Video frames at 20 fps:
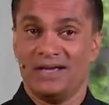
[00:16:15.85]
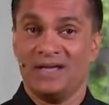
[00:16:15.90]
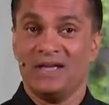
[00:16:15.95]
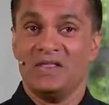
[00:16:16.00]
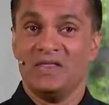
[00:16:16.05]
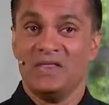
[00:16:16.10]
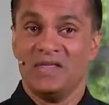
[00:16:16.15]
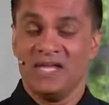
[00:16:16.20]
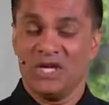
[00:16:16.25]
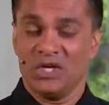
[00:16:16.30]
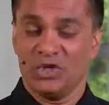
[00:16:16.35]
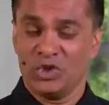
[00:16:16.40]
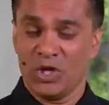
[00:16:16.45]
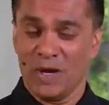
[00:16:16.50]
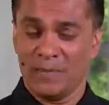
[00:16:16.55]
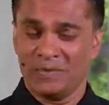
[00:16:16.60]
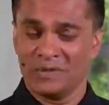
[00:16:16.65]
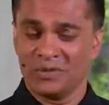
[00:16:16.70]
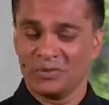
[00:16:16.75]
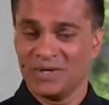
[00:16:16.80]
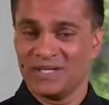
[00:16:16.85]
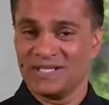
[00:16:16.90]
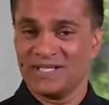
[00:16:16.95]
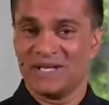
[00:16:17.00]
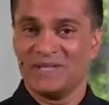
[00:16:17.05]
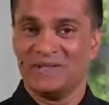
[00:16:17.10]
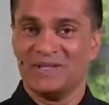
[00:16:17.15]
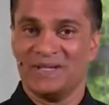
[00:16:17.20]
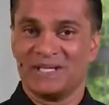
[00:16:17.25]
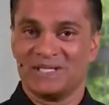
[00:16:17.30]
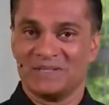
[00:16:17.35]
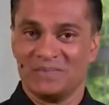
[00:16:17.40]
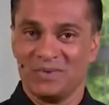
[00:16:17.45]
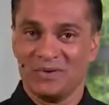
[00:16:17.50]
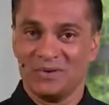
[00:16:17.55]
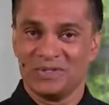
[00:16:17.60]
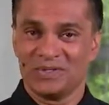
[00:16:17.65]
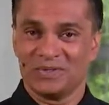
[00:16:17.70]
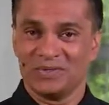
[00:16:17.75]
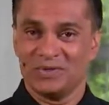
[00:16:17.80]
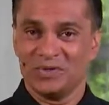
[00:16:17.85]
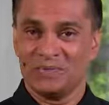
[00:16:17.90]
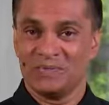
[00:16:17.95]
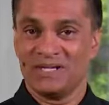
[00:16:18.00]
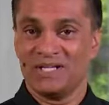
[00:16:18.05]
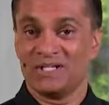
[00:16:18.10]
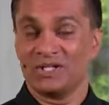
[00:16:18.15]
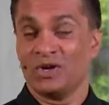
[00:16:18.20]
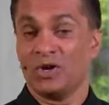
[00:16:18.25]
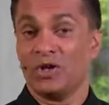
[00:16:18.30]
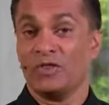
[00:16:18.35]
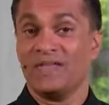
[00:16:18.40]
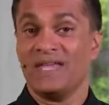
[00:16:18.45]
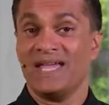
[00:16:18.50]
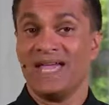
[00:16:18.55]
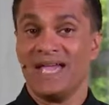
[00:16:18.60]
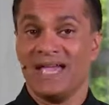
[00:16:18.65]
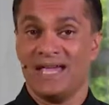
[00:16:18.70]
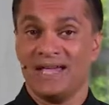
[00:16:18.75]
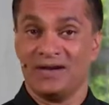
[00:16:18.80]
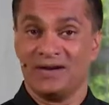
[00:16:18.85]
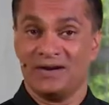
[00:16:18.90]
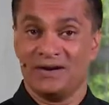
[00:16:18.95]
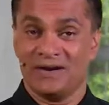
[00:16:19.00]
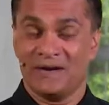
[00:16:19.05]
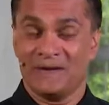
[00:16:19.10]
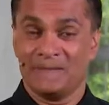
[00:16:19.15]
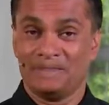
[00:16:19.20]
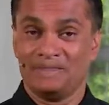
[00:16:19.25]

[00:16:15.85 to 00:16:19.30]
The attributable risk in the exposed group is called the AR.